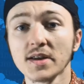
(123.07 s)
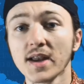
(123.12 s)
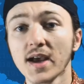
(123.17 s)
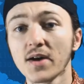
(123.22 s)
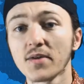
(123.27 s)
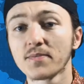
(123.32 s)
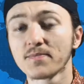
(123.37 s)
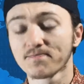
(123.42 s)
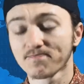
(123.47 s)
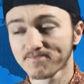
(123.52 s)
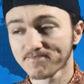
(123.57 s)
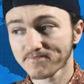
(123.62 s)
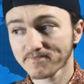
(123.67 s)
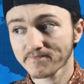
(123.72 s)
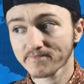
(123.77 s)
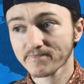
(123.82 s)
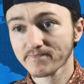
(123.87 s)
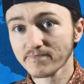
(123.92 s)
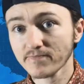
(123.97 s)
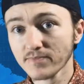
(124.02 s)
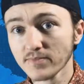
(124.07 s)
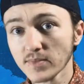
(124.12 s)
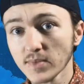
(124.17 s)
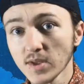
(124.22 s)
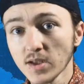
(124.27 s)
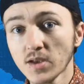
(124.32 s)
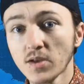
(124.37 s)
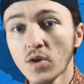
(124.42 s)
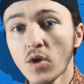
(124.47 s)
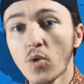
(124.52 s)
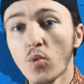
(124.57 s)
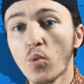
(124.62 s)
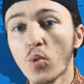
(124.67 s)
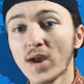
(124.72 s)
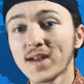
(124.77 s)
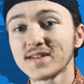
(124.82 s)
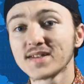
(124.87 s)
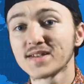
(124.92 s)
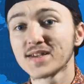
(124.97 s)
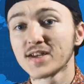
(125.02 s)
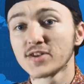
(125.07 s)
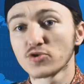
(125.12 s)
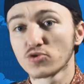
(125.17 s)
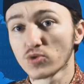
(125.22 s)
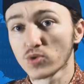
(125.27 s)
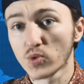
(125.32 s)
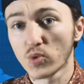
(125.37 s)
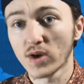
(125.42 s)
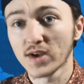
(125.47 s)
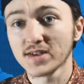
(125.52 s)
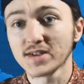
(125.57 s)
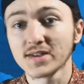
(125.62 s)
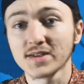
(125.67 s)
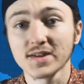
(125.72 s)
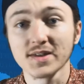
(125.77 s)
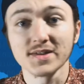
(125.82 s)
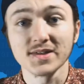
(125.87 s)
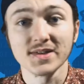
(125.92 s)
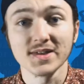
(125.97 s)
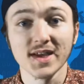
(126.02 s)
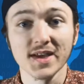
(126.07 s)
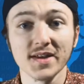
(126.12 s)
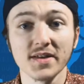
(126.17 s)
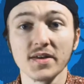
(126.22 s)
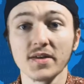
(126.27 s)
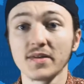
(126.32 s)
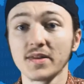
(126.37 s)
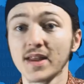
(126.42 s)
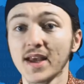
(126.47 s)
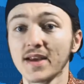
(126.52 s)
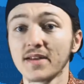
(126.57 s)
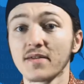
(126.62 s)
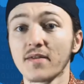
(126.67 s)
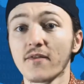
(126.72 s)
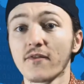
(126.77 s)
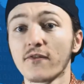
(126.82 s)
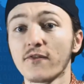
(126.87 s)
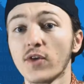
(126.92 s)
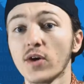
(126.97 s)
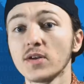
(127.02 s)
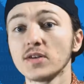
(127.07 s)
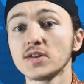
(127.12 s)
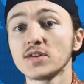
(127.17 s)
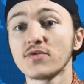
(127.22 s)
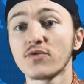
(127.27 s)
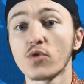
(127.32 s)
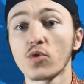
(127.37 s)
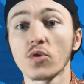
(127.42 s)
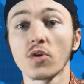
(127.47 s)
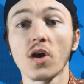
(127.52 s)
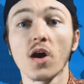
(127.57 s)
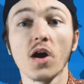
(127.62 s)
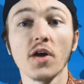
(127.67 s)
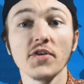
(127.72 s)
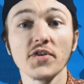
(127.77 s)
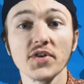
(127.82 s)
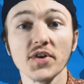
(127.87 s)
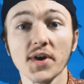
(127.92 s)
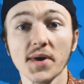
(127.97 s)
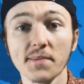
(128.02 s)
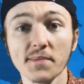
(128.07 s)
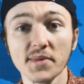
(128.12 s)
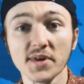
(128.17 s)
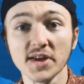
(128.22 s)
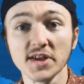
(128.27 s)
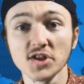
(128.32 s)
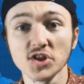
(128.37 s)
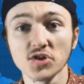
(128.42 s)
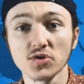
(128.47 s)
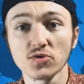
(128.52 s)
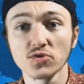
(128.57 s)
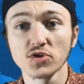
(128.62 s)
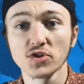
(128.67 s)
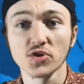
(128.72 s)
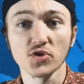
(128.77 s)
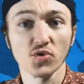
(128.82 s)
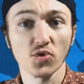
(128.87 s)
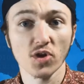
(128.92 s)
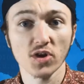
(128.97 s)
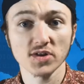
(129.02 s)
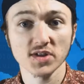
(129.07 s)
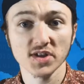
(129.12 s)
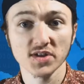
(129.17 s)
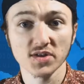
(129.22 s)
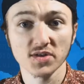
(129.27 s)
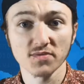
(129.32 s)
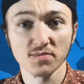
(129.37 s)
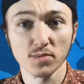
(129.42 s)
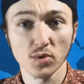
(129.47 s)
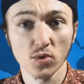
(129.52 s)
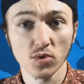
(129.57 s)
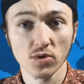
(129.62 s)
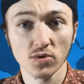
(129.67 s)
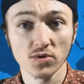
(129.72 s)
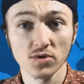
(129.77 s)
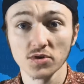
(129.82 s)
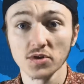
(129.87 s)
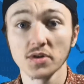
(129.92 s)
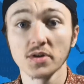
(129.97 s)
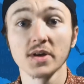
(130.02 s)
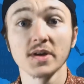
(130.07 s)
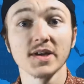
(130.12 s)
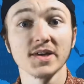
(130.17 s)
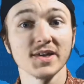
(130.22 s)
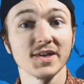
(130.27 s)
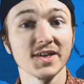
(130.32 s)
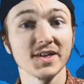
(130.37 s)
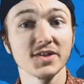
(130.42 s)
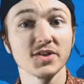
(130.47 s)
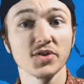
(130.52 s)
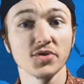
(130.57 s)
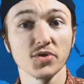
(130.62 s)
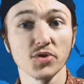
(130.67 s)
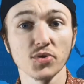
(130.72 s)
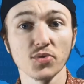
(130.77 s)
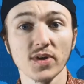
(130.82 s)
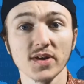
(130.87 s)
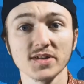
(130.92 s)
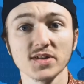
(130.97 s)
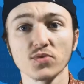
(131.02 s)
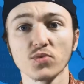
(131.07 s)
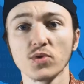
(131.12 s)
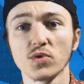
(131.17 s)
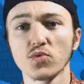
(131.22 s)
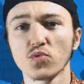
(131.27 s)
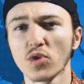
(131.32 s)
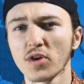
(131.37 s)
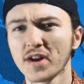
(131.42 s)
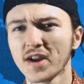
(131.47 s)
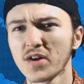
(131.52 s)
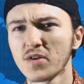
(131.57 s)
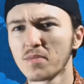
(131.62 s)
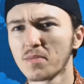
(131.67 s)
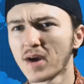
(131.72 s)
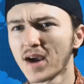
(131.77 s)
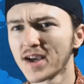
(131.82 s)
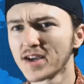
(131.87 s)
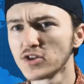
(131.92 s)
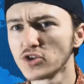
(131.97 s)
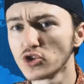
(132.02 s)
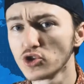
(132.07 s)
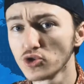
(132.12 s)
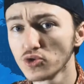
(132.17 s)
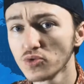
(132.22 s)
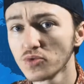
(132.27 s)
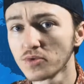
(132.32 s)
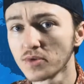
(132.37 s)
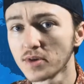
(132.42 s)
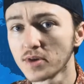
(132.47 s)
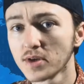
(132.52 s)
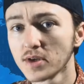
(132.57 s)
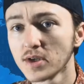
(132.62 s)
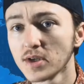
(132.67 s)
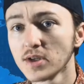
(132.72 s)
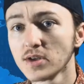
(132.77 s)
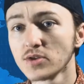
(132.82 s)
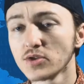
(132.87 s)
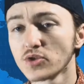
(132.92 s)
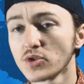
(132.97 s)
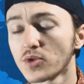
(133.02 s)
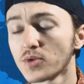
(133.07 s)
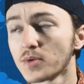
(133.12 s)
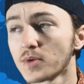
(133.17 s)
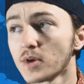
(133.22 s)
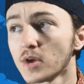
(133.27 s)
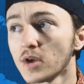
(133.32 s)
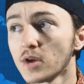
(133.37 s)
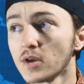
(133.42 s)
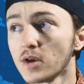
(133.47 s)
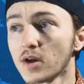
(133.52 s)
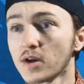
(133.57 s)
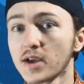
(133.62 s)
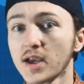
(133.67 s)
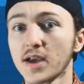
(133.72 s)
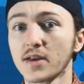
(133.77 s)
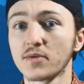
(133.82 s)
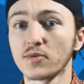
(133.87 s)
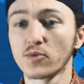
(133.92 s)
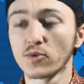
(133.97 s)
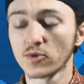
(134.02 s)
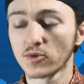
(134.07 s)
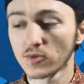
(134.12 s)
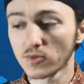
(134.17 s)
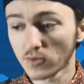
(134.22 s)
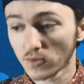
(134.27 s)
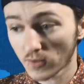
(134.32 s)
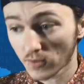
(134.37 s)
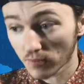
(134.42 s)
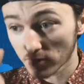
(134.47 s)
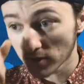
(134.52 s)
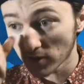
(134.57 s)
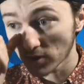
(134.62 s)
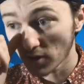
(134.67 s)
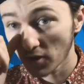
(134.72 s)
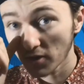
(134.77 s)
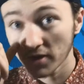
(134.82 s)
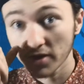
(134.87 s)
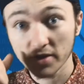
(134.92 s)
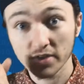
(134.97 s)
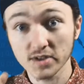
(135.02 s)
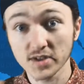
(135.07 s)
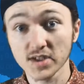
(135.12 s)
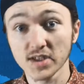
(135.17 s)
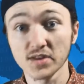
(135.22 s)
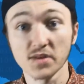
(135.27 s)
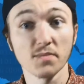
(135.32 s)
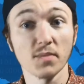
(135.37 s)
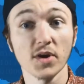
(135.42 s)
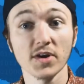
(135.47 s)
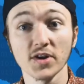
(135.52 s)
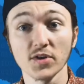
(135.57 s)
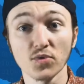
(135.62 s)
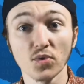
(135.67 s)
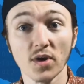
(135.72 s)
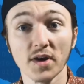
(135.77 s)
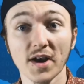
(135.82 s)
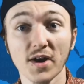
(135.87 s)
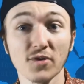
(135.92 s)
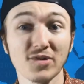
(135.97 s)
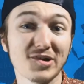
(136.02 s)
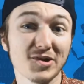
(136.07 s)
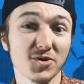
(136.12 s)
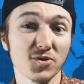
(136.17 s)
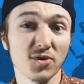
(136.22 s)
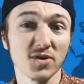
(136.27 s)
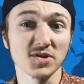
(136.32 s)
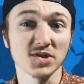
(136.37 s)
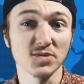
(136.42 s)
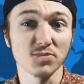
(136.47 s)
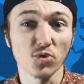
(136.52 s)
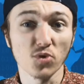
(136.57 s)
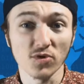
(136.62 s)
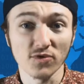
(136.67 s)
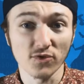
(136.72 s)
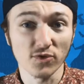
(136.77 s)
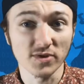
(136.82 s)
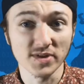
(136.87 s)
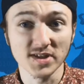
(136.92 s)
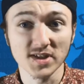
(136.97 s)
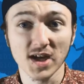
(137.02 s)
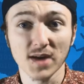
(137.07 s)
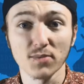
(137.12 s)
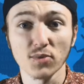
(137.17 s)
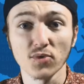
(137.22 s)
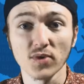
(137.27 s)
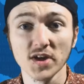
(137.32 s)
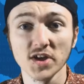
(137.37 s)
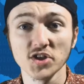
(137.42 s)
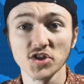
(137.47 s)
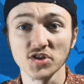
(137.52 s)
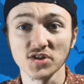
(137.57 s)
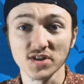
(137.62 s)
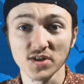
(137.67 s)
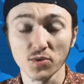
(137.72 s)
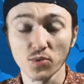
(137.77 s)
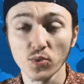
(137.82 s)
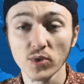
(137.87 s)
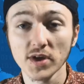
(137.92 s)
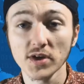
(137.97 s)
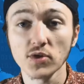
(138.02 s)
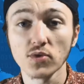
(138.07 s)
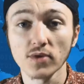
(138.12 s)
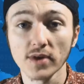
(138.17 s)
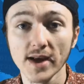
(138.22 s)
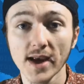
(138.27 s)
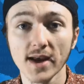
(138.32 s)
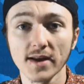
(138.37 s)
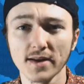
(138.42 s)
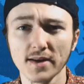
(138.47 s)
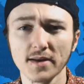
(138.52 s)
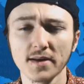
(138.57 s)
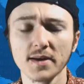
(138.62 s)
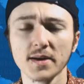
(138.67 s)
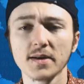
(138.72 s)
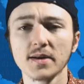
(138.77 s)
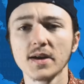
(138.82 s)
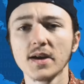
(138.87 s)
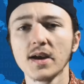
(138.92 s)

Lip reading: Now, Wednesday's request said that funds for unaccompanied children crossing the border into the U.S. will run out by June. So, again, we're starting to see the money run out across the board for these operations that we created.